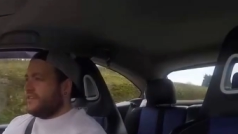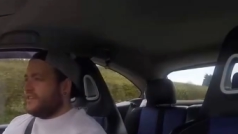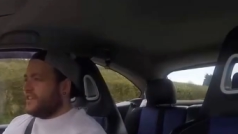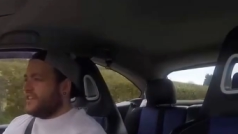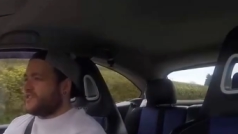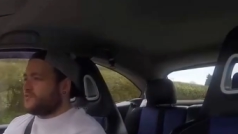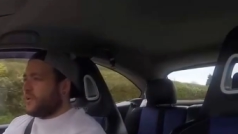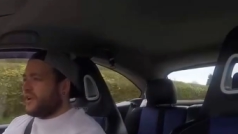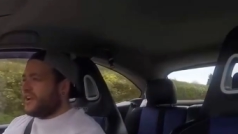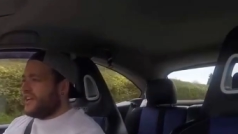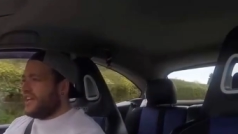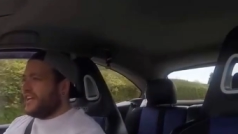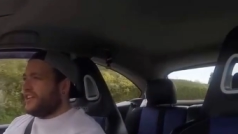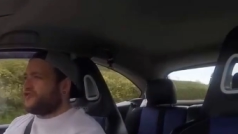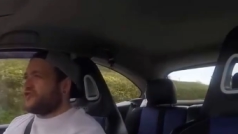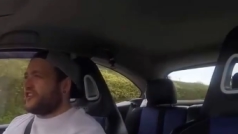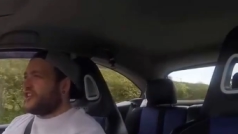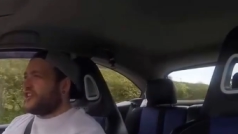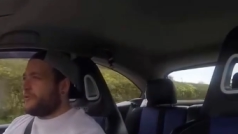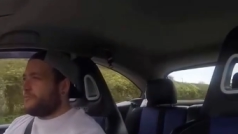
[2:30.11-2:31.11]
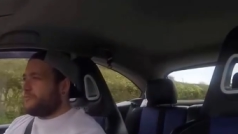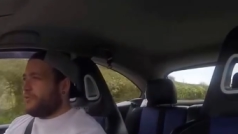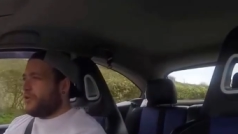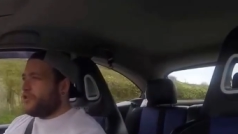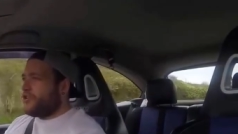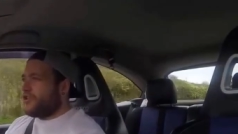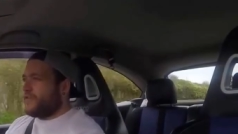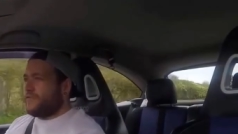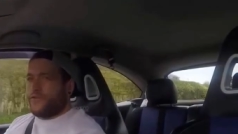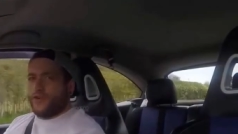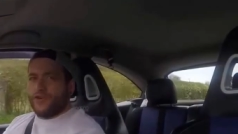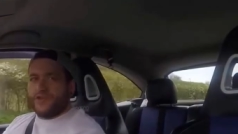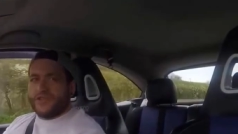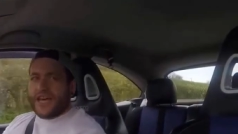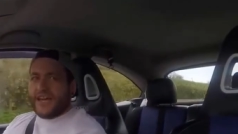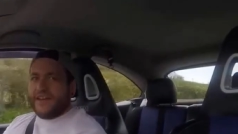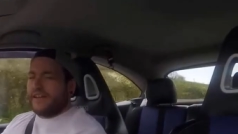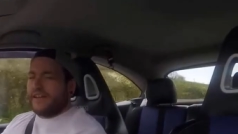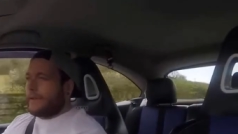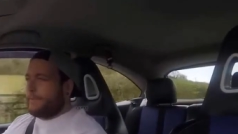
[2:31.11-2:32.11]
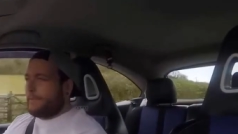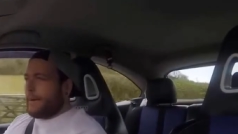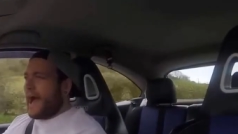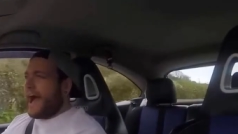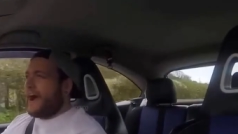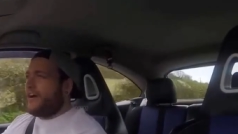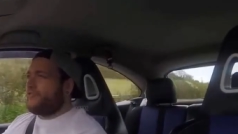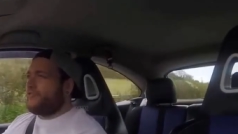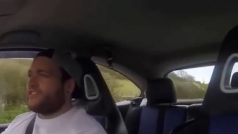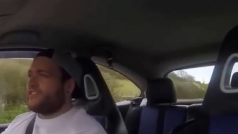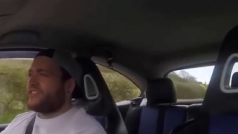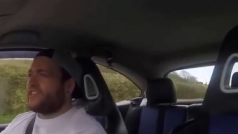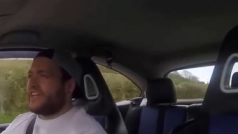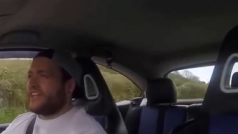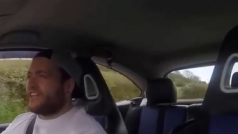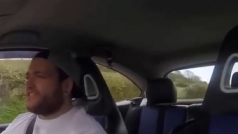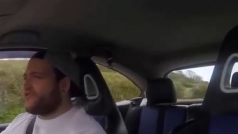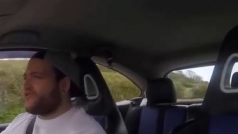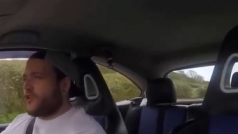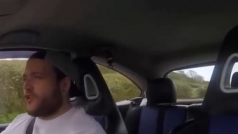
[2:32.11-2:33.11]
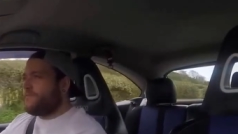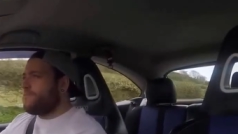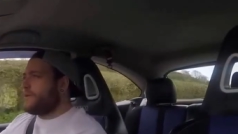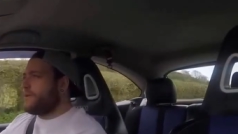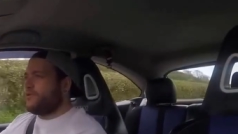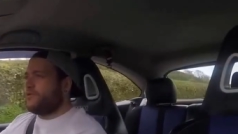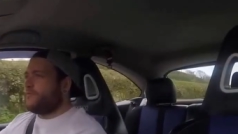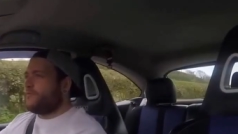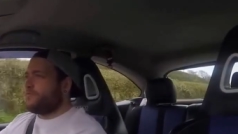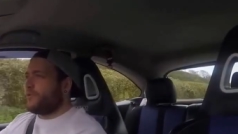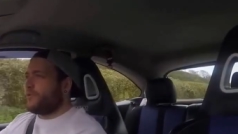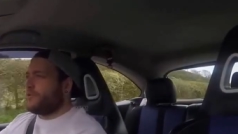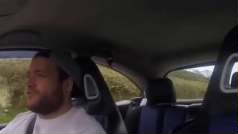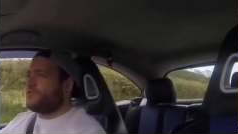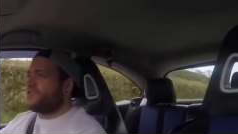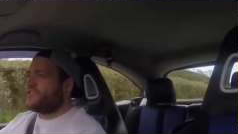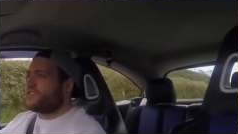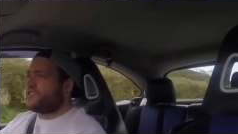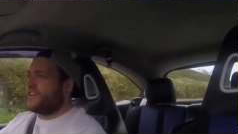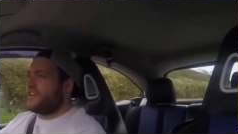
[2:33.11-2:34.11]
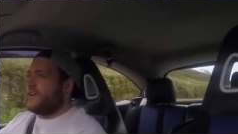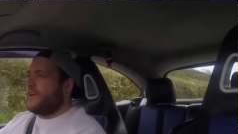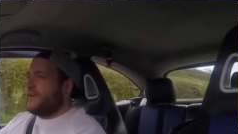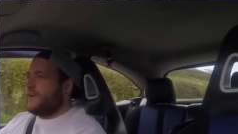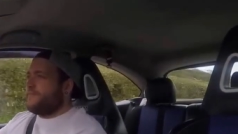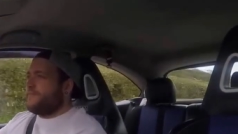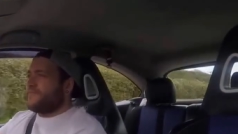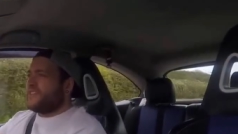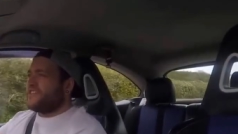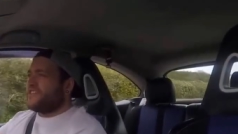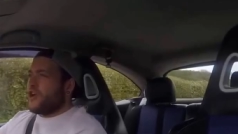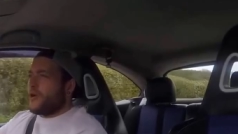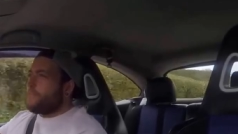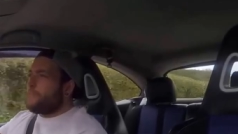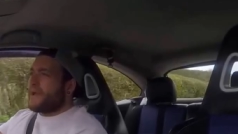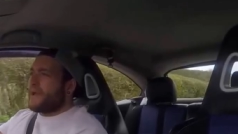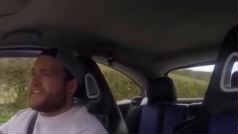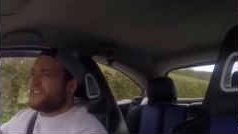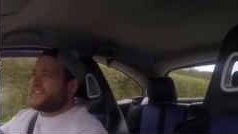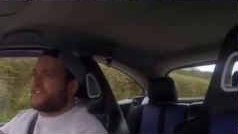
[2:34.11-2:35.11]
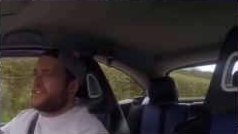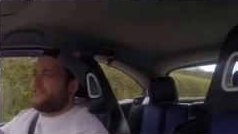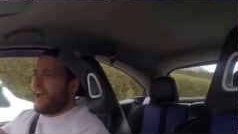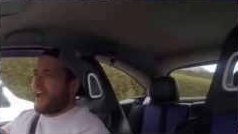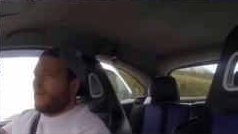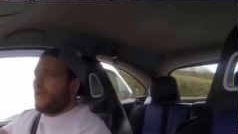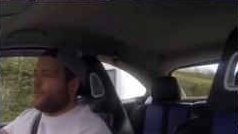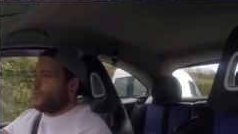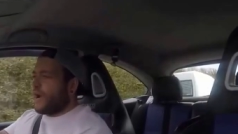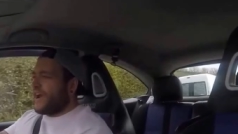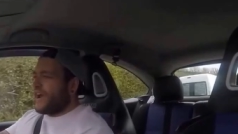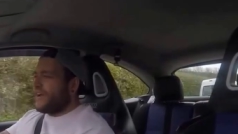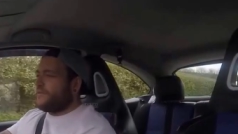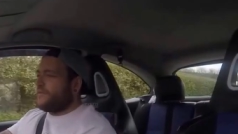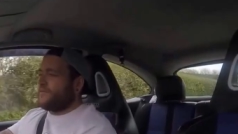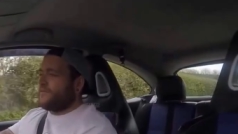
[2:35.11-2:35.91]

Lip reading: This one, literally, you put your foot down and the power is there. There's no build of boost. There's no messing around waiting